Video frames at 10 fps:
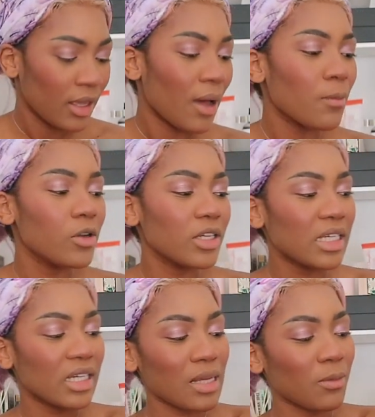I'm gonna
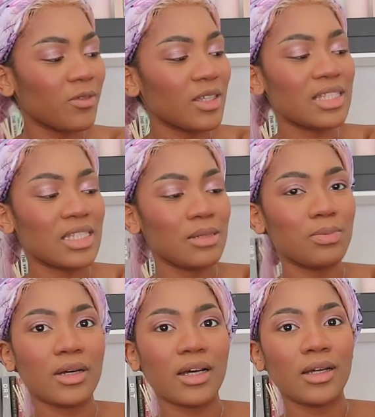take some of these
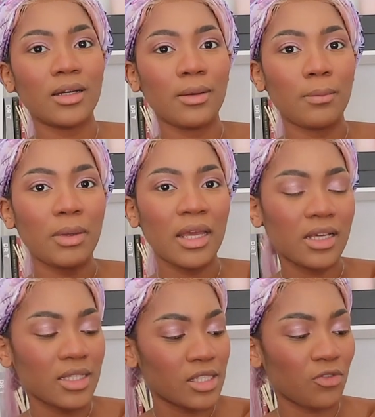deeper
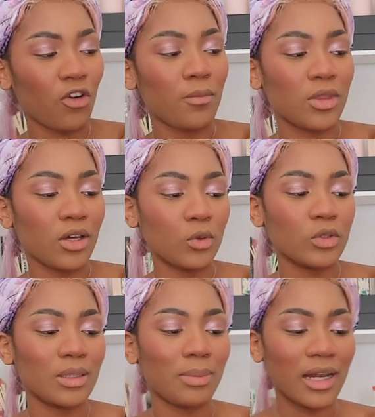pinks from the
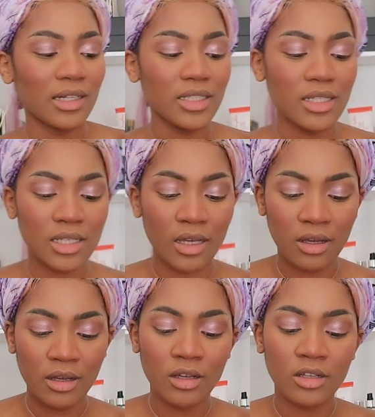Huda palette
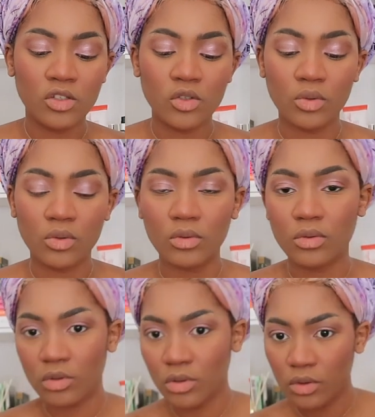to,
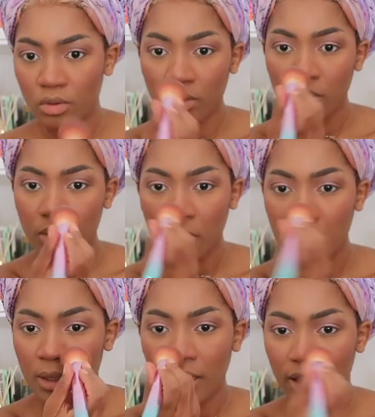you know,
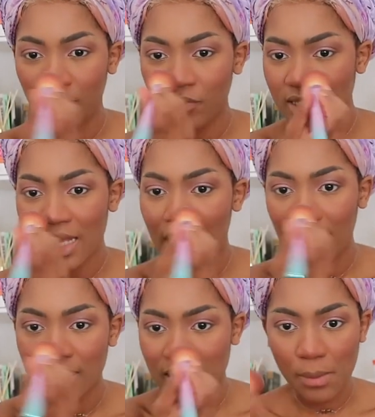
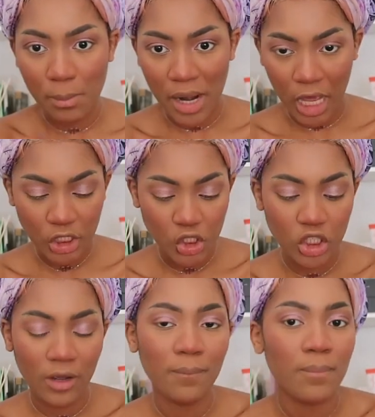emphasize that blush.